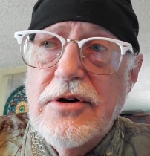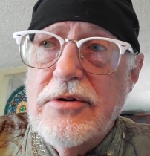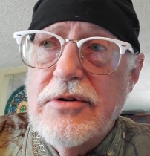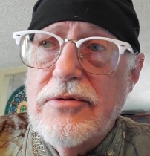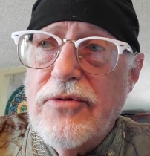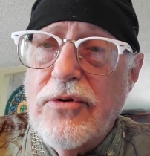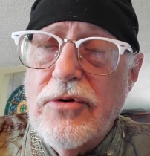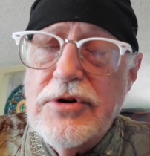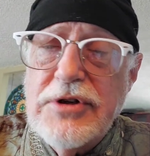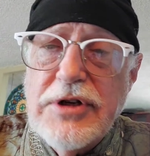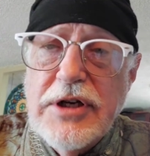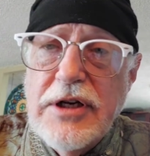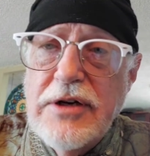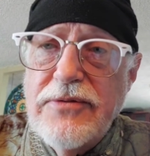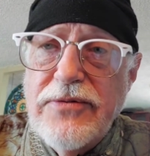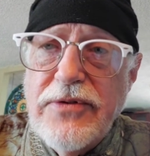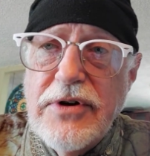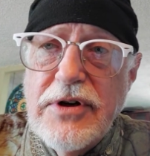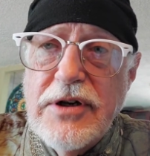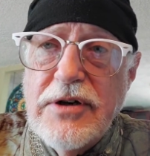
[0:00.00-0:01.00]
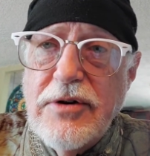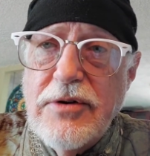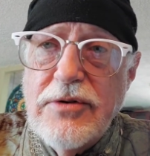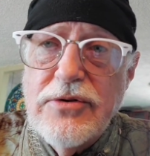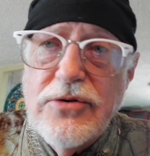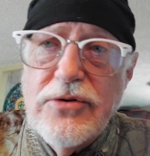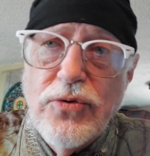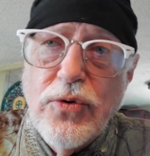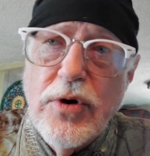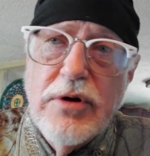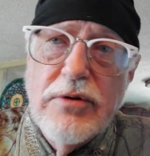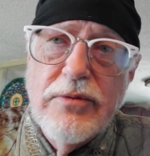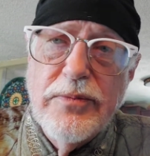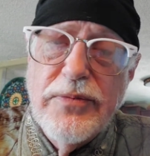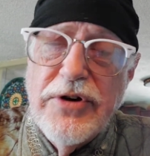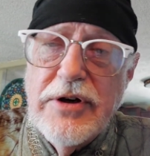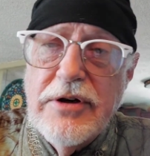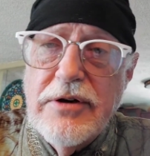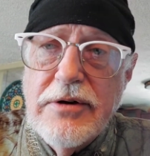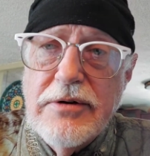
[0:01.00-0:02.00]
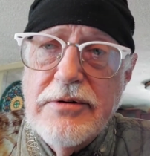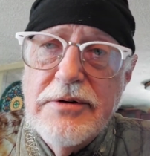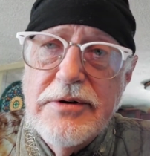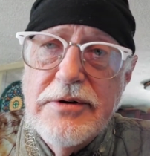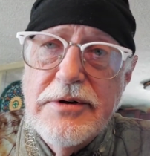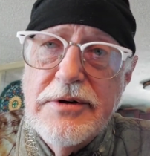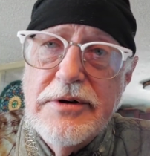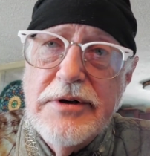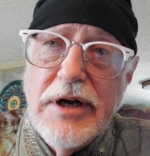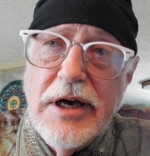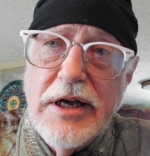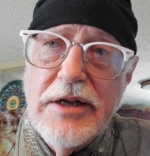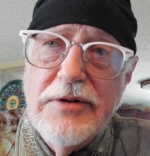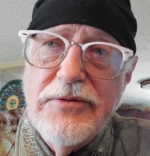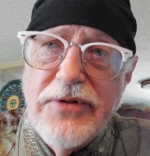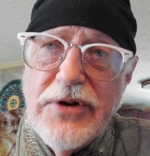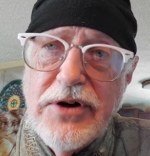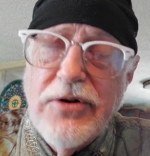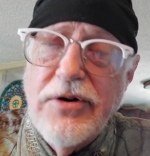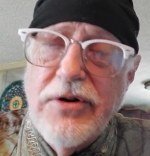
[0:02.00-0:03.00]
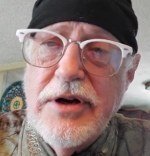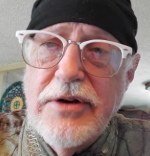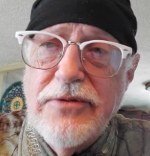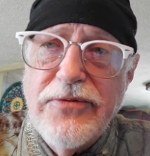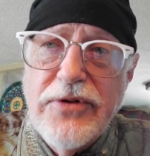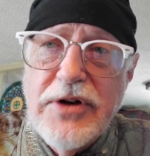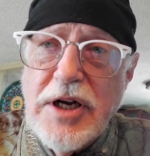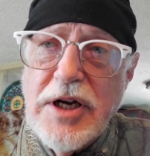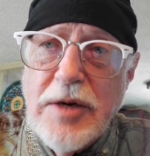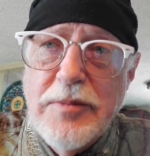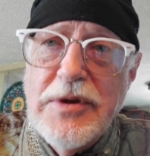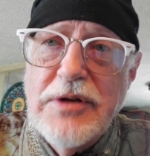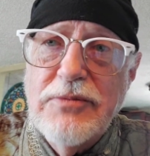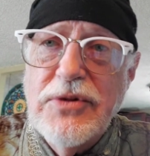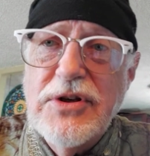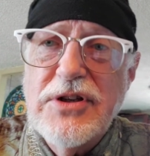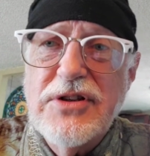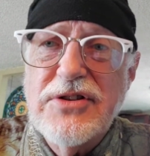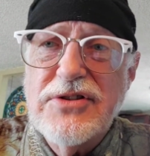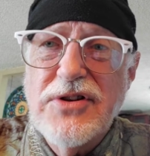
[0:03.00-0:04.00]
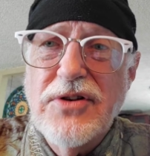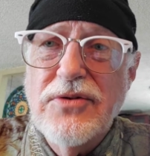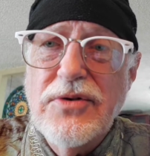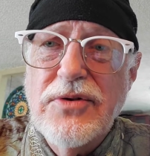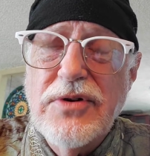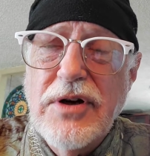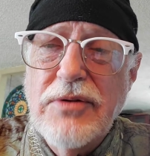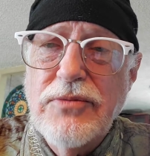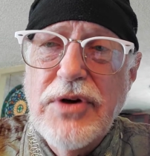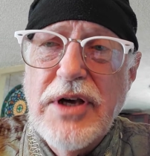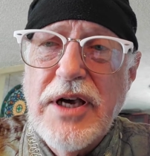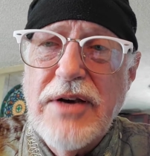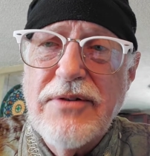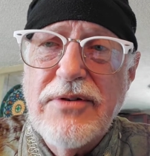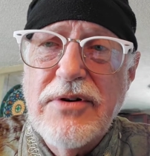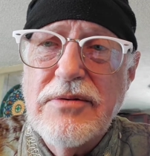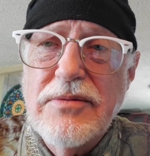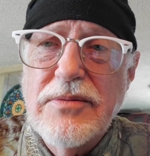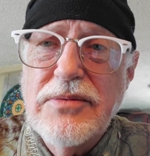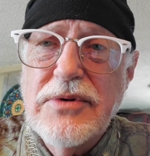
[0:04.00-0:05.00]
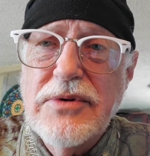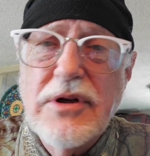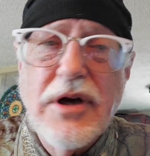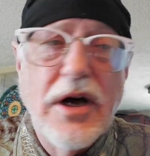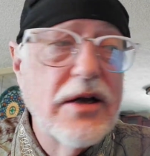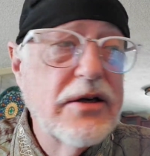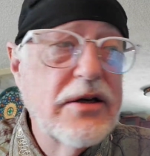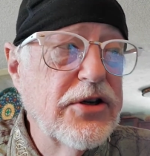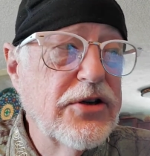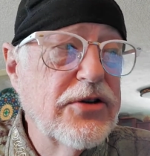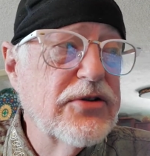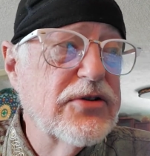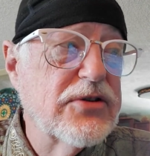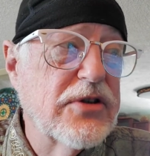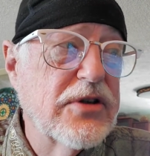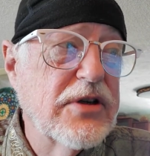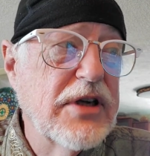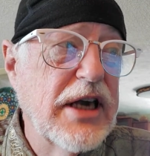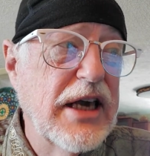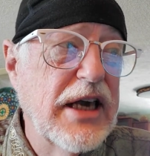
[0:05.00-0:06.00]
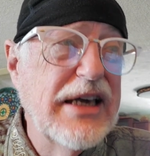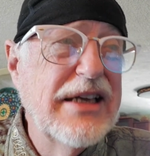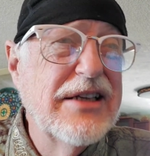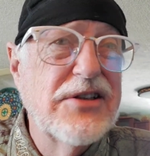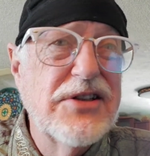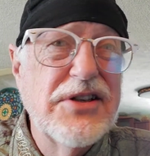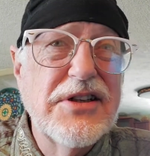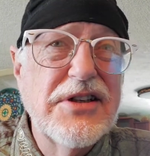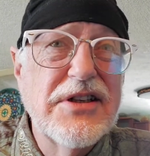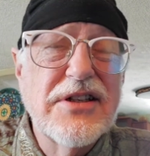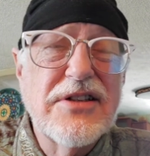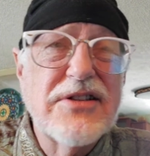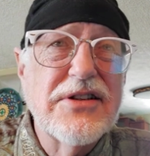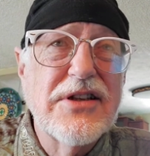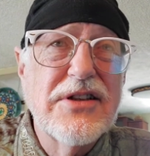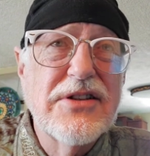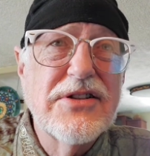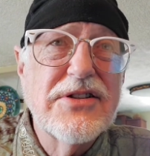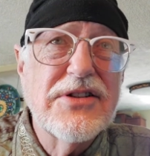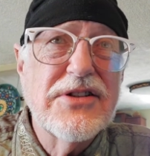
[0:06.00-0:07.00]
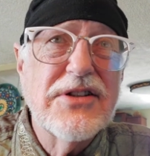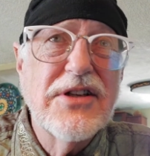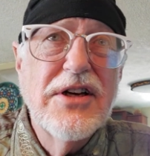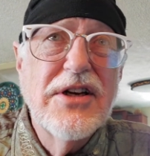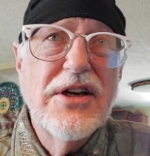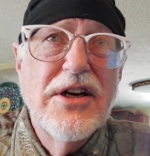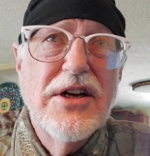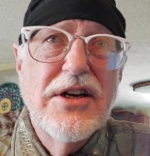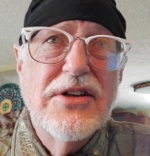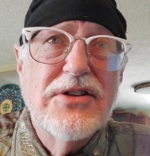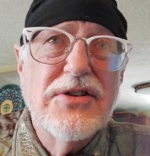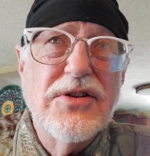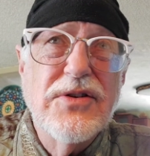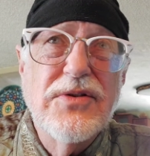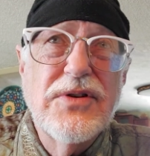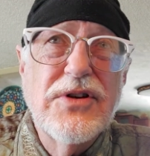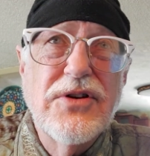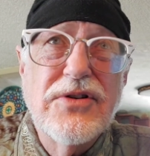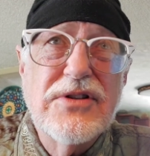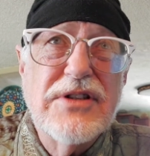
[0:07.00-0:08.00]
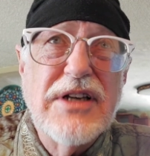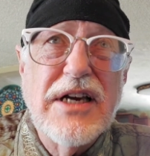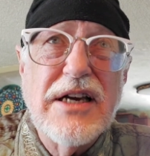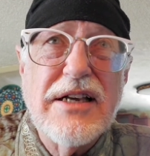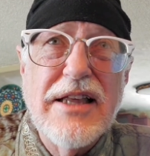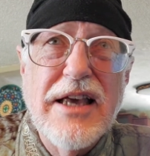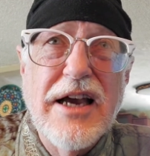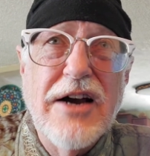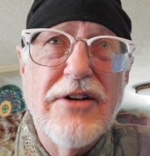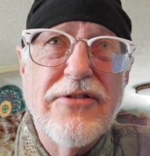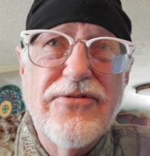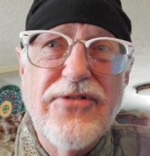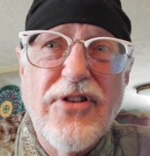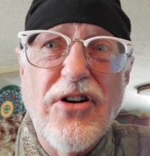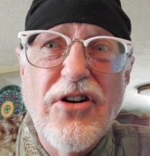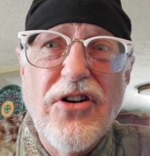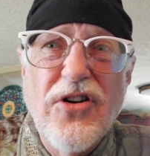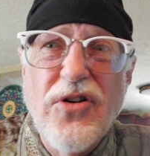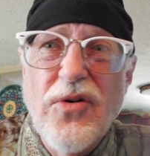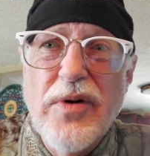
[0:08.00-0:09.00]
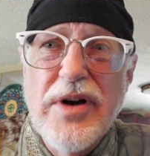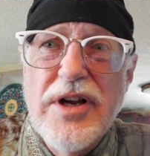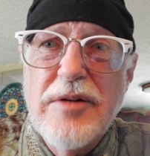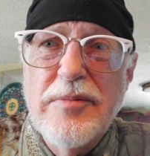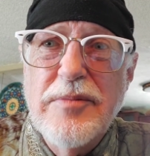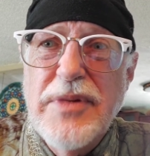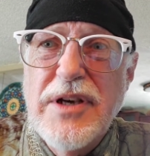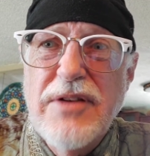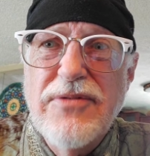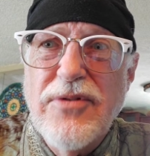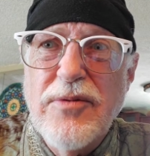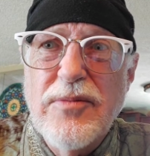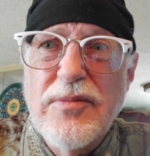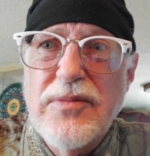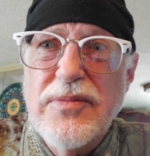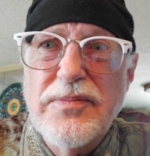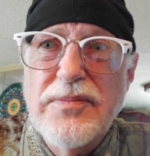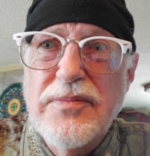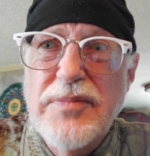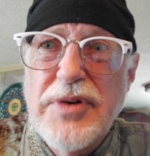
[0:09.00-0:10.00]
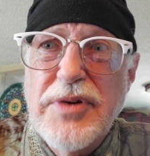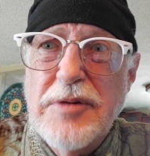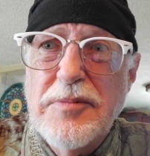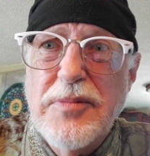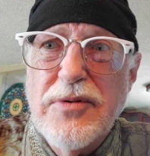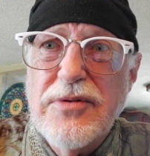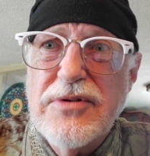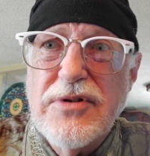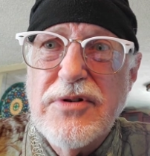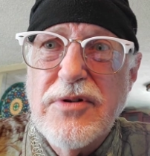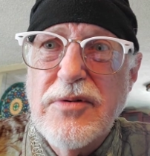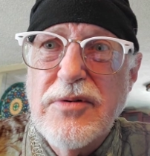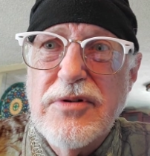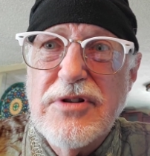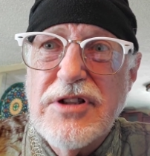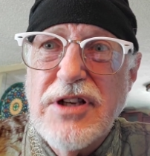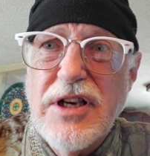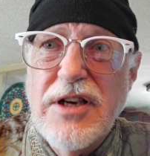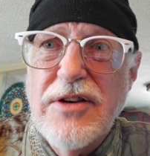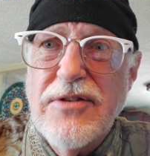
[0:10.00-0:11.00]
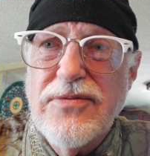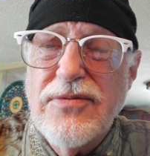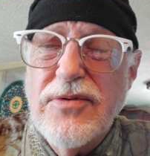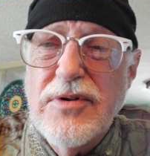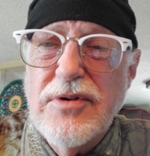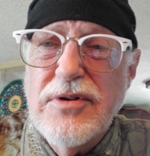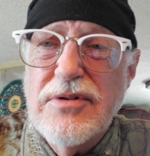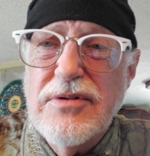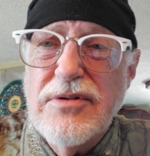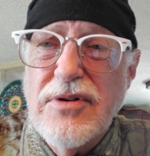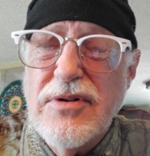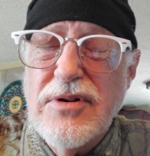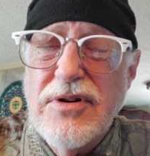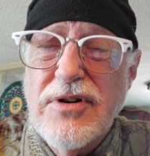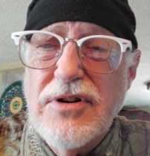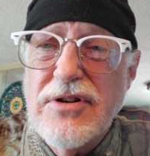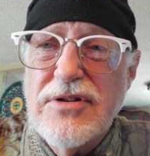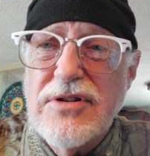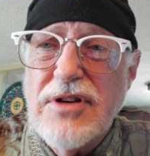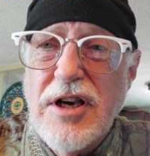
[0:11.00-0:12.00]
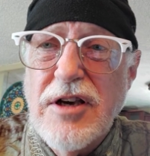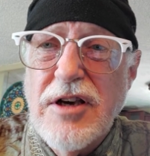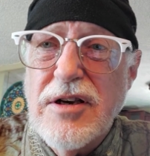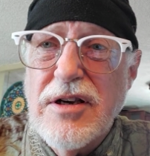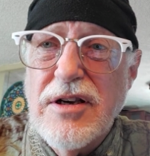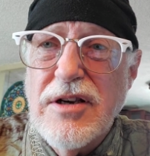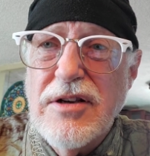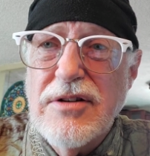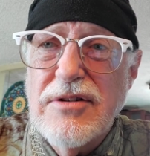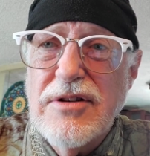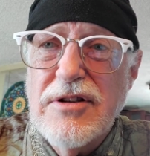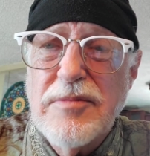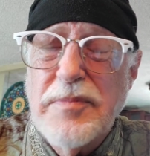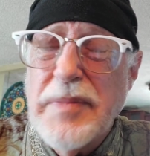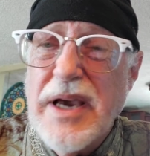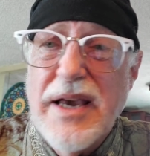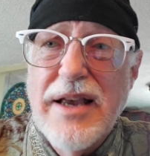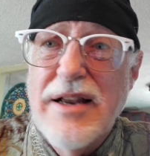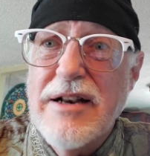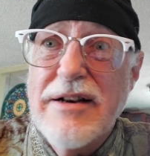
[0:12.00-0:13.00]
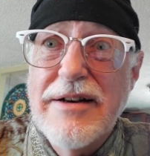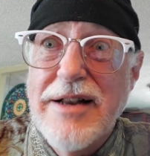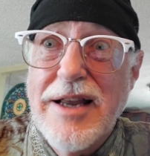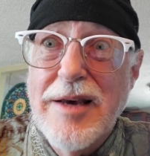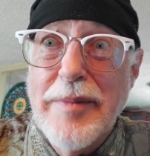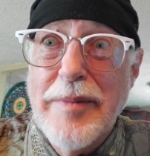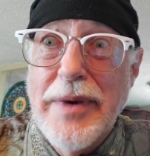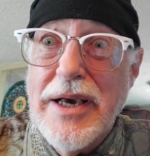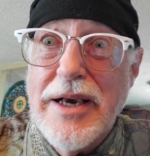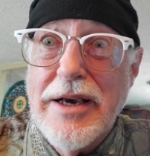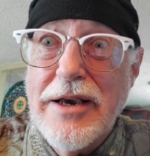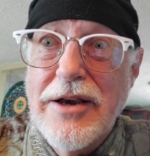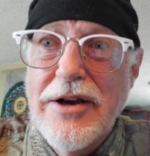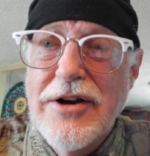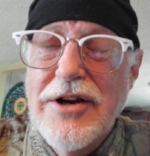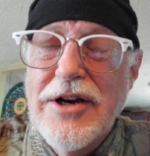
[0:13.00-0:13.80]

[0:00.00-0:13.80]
14 feet or 12 feet or 9 feet or 8 feet. I mean, we just don't, we haven't gotten used to gauging distance so we know exactly how far away to be from people so we're safe when during this uh, this pandemic.